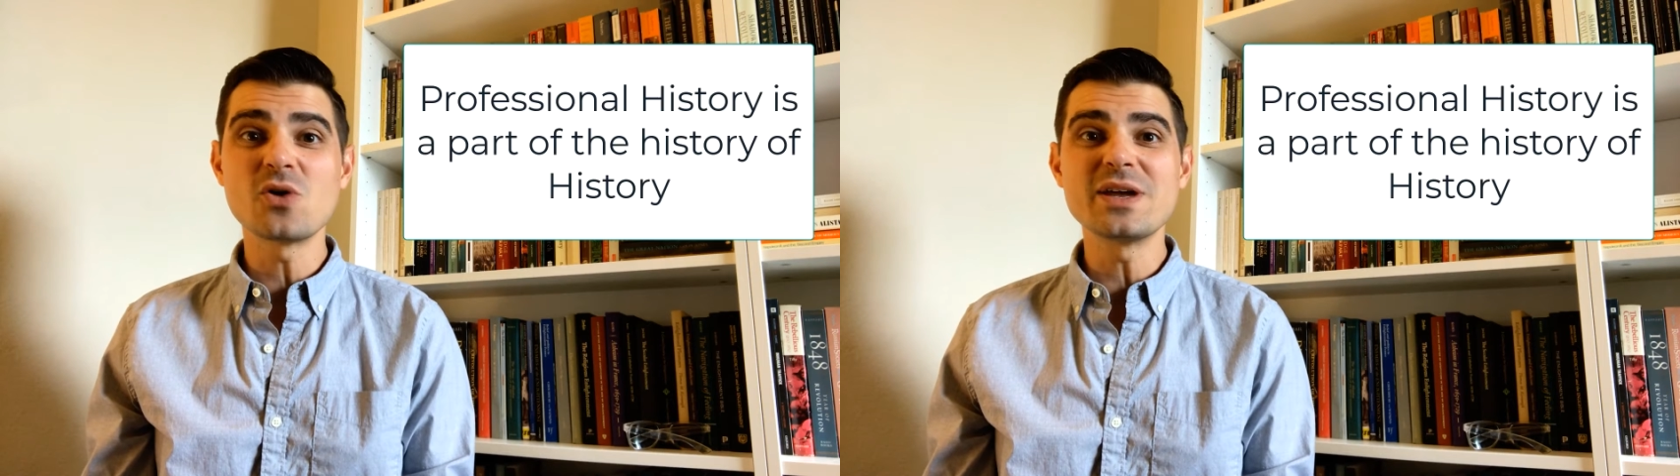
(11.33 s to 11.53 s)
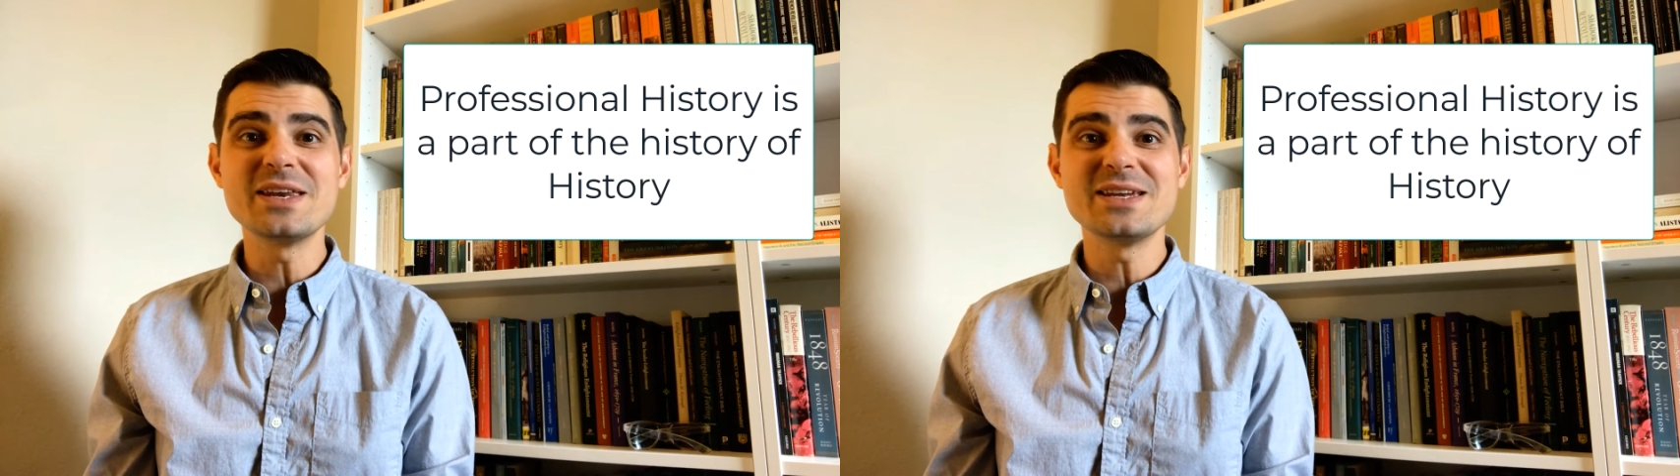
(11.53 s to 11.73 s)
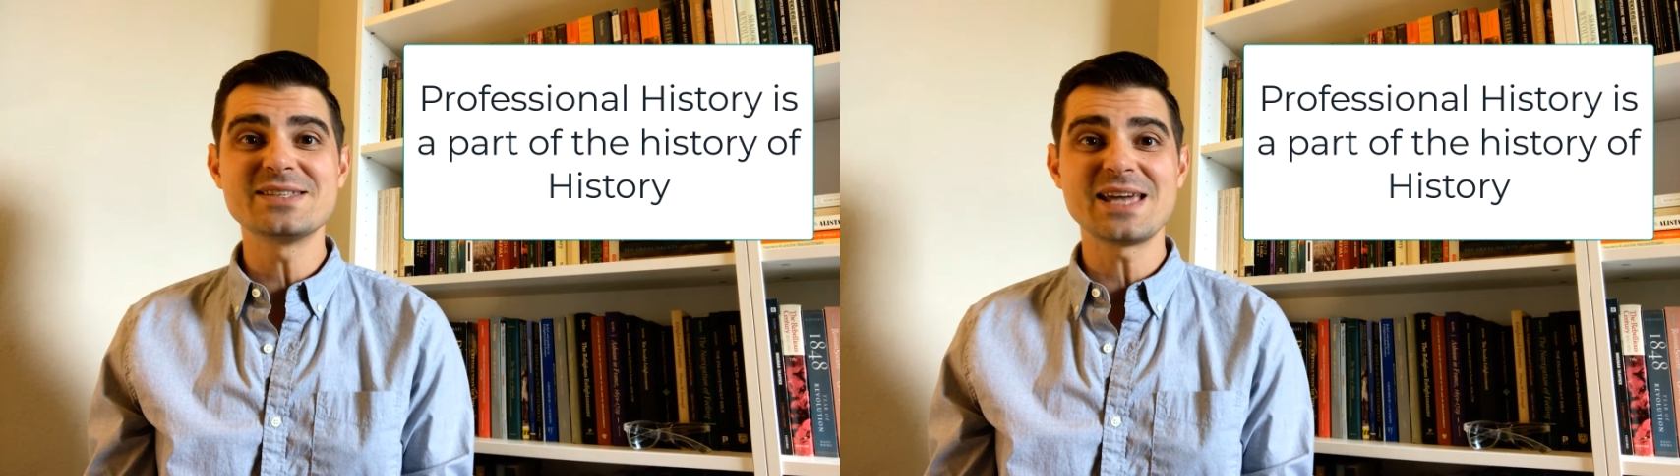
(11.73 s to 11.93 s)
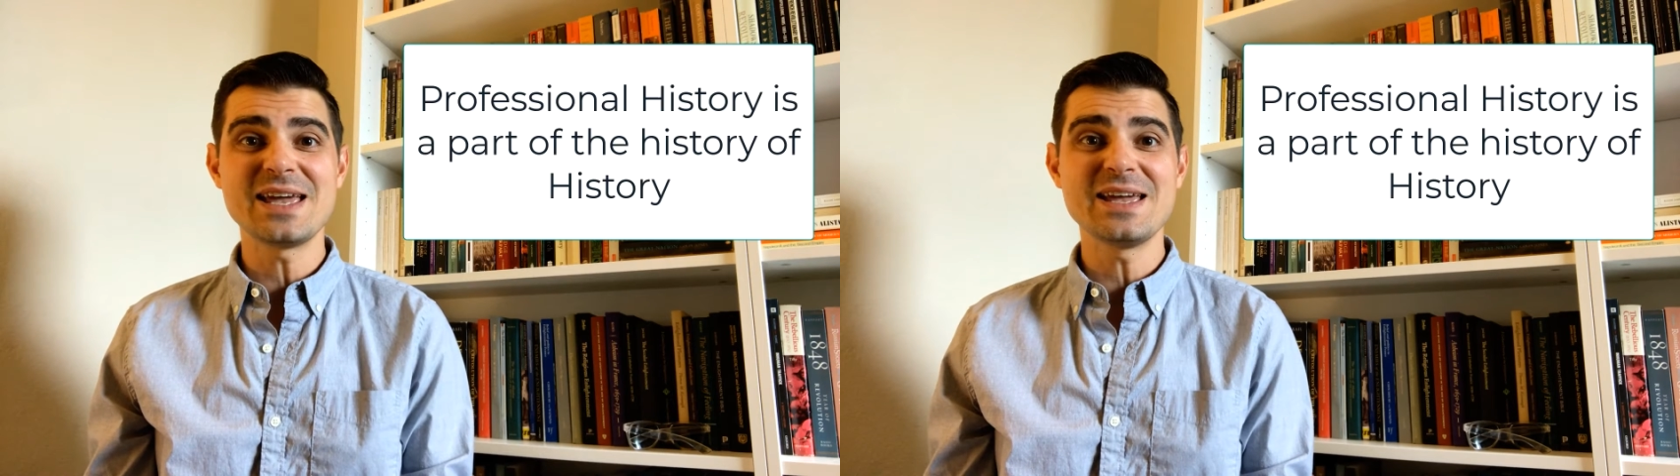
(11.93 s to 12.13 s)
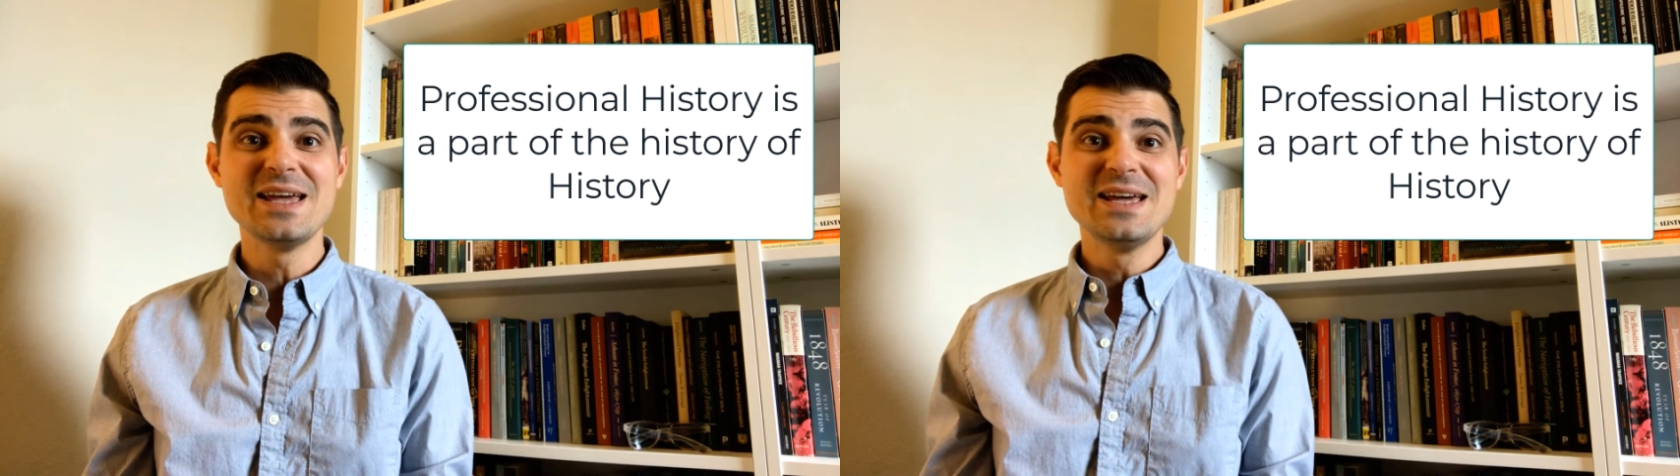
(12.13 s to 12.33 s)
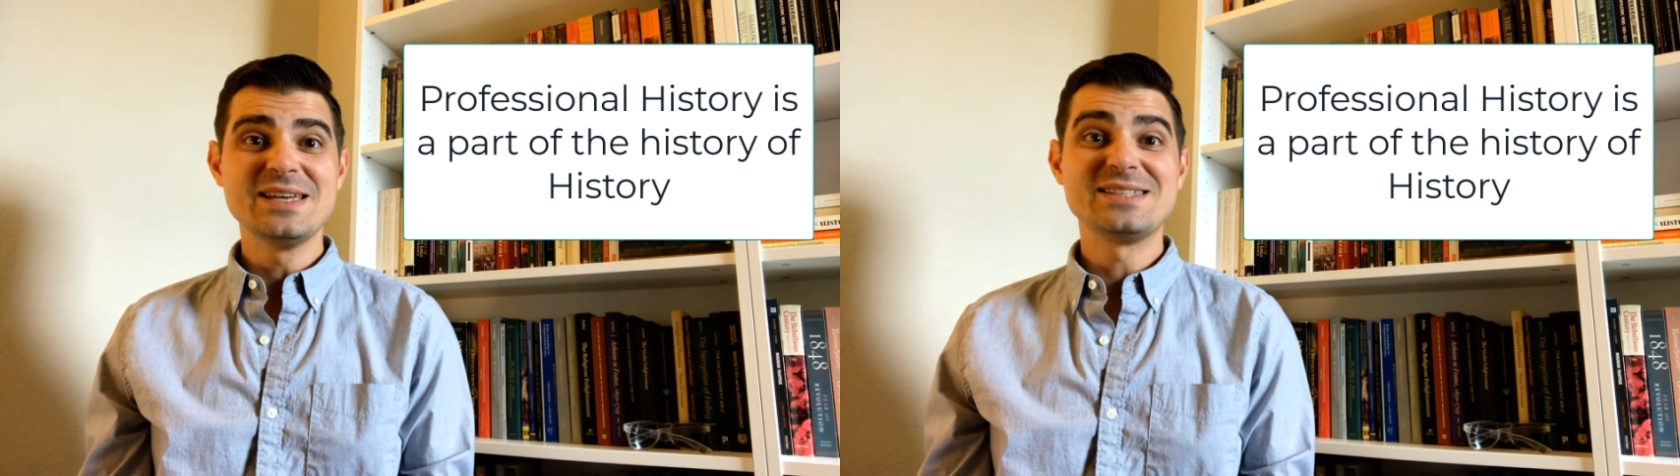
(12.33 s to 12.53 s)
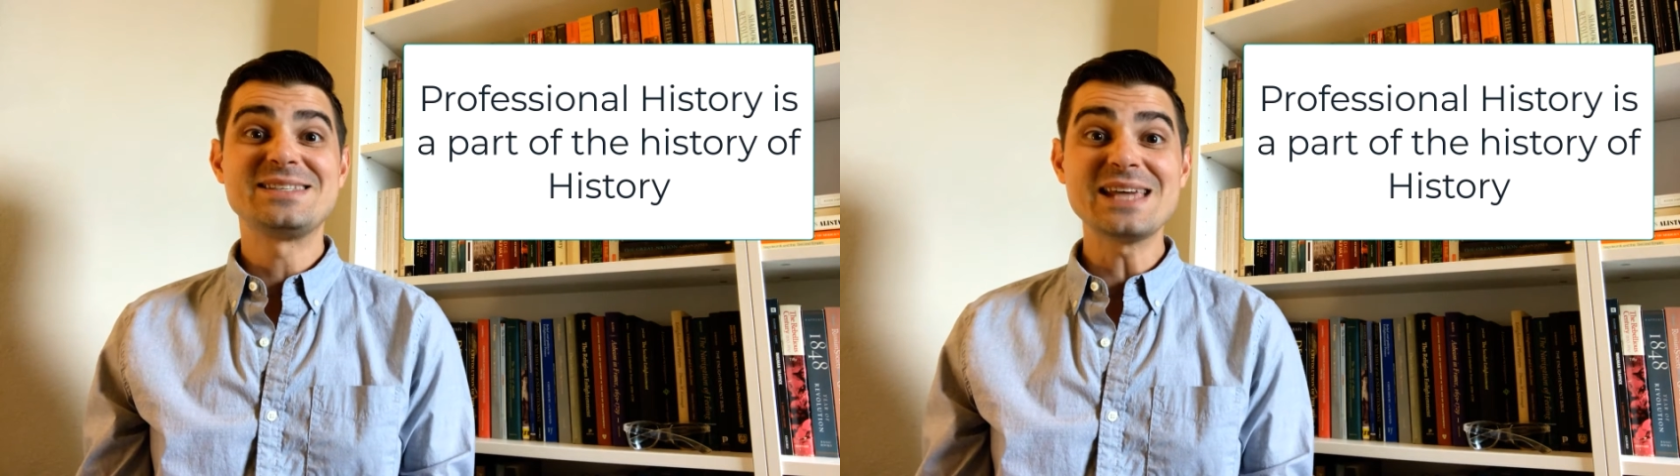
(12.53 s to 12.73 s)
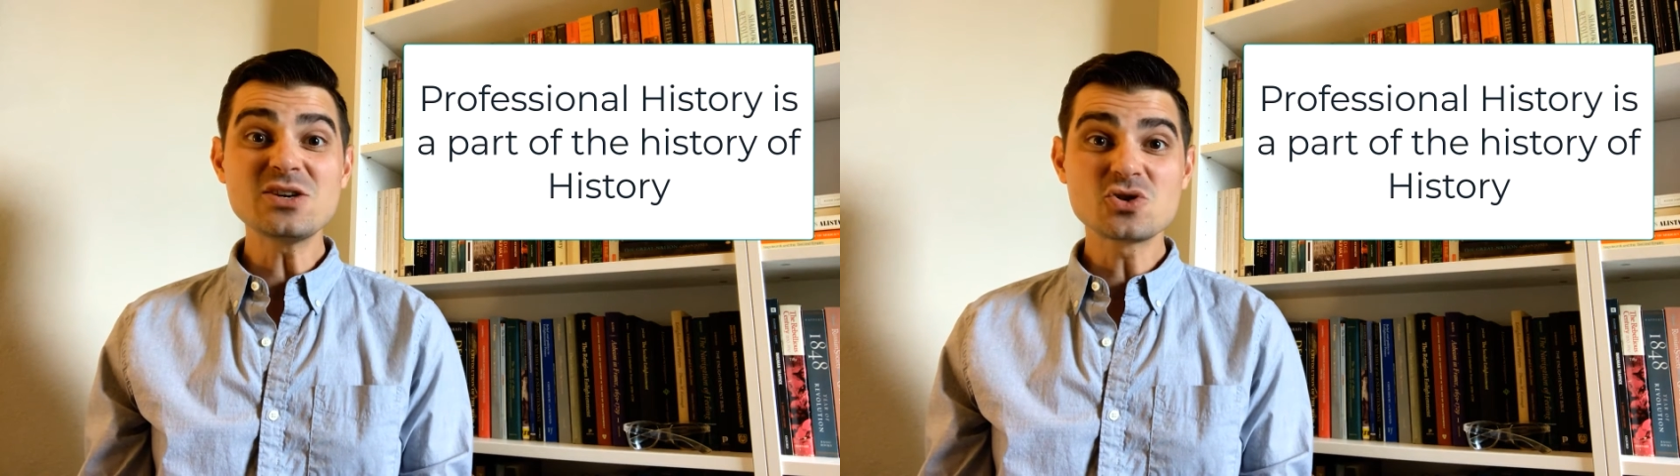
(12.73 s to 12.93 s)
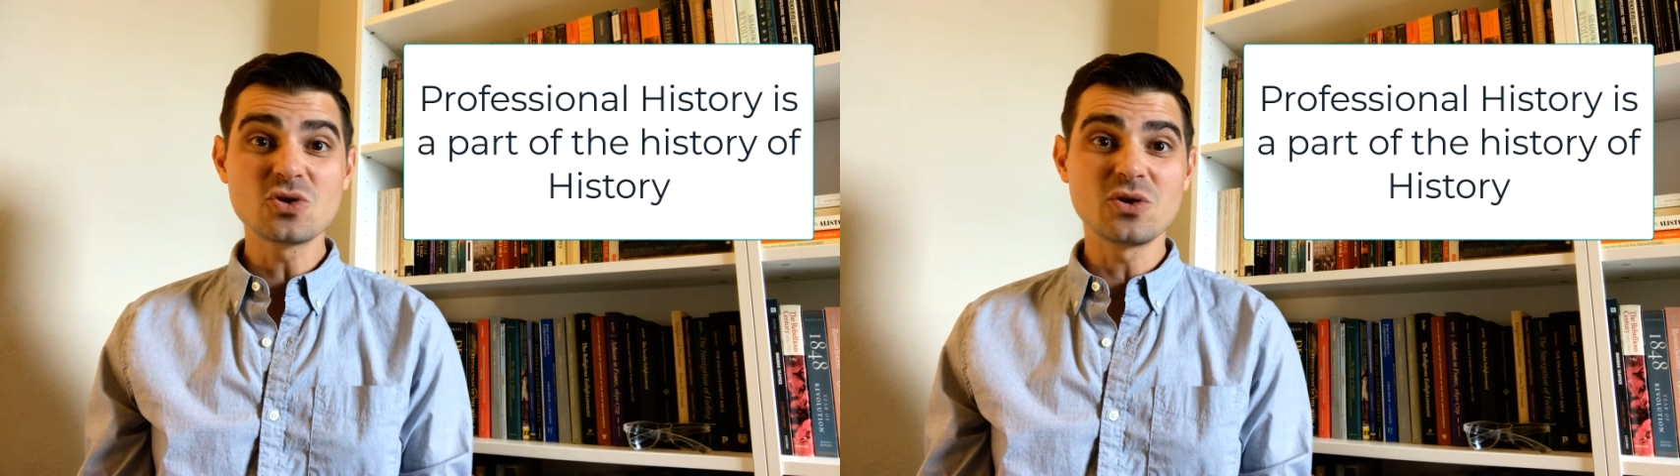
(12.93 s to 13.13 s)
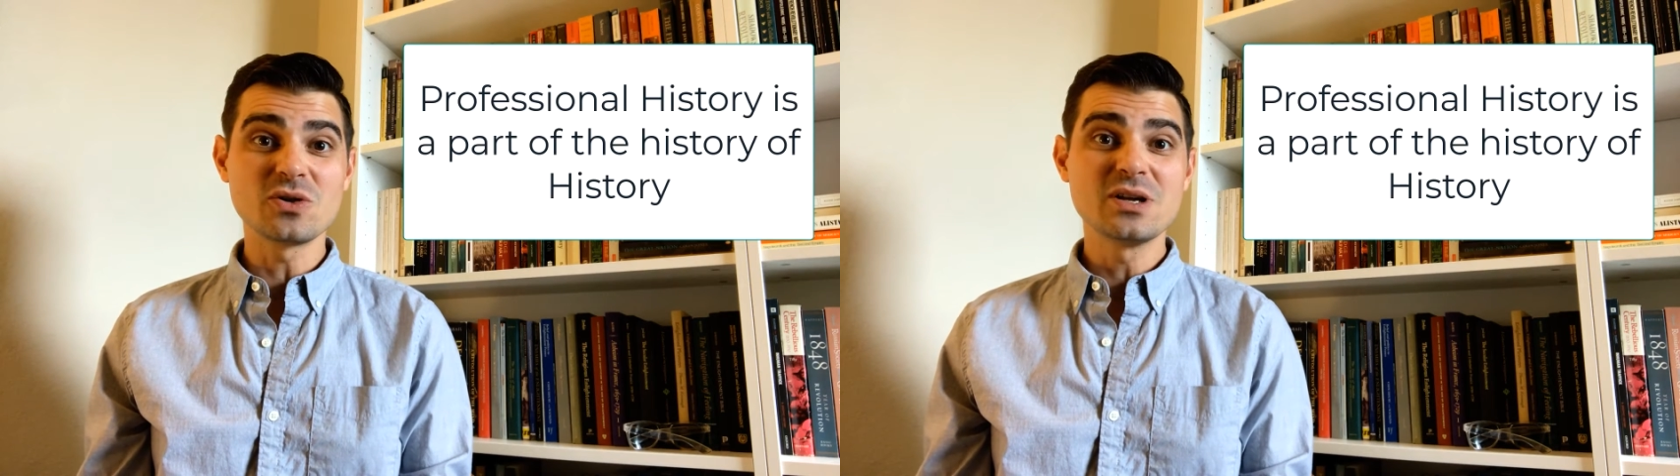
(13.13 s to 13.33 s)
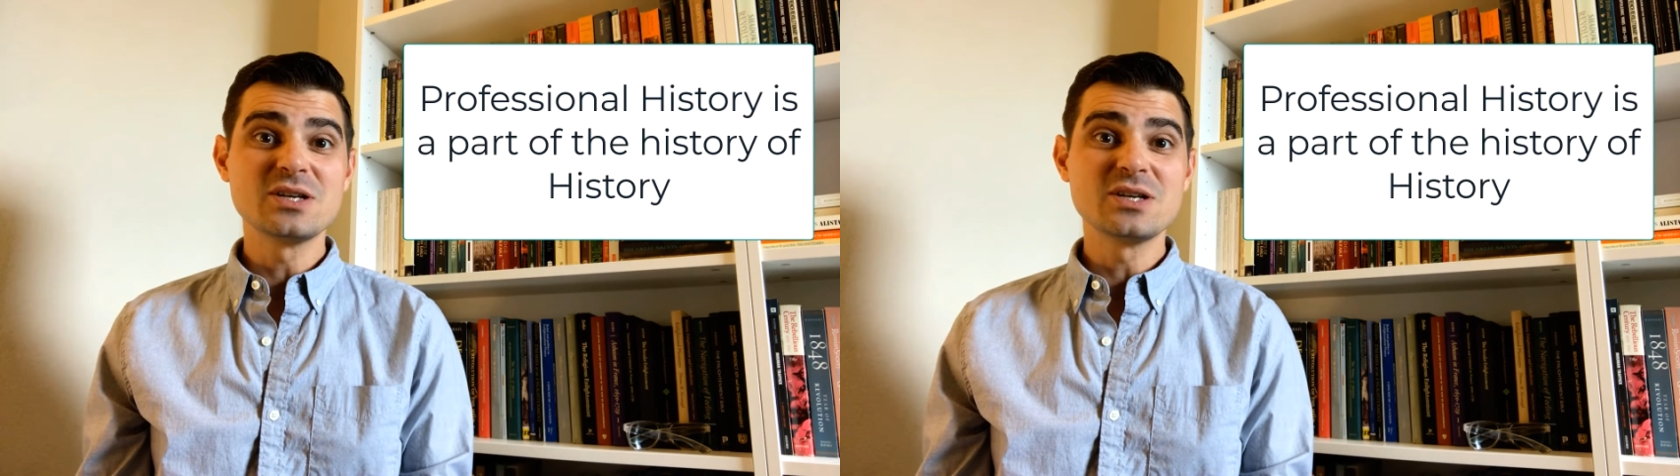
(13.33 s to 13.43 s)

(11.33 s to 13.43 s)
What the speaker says: it is a central